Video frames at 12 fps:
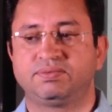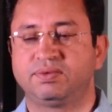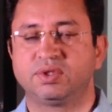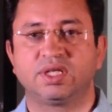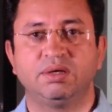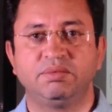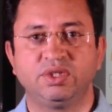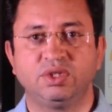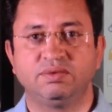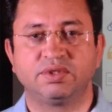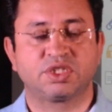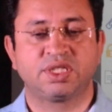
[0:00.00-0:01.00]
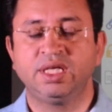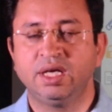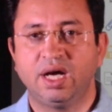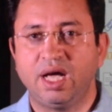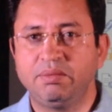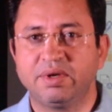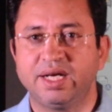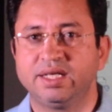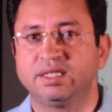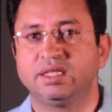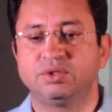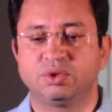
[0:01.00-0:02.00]
for the government university, I'm
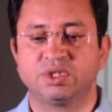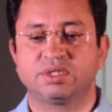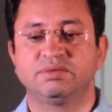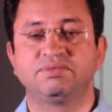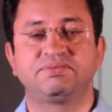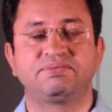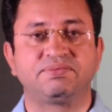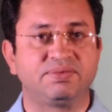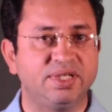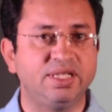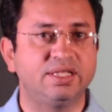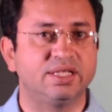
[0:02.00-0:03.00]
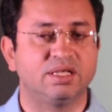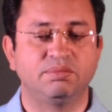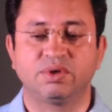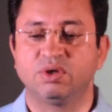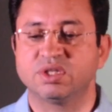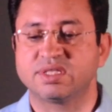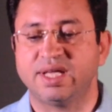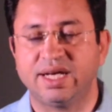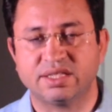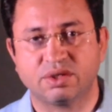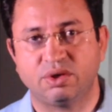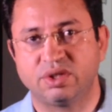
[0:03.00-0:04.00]
getting the education free there because
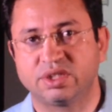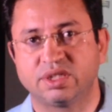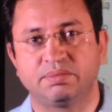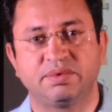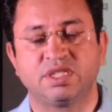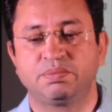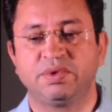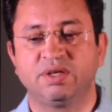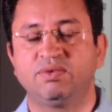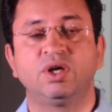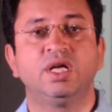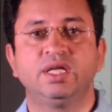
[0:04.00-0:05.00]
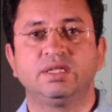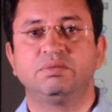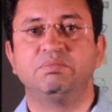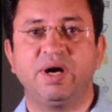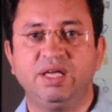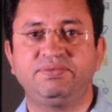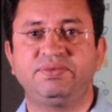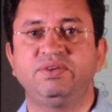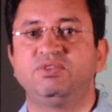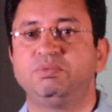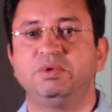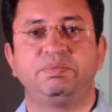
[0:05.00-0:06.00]
that scholarship is being what my fee
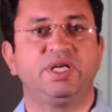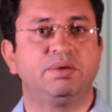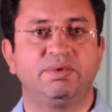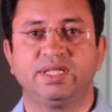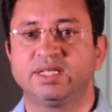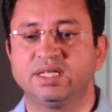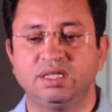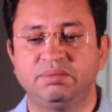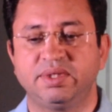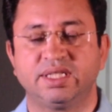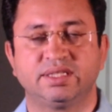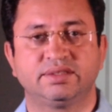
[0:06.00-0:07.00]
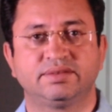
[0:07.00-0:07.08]
would be paid by the government.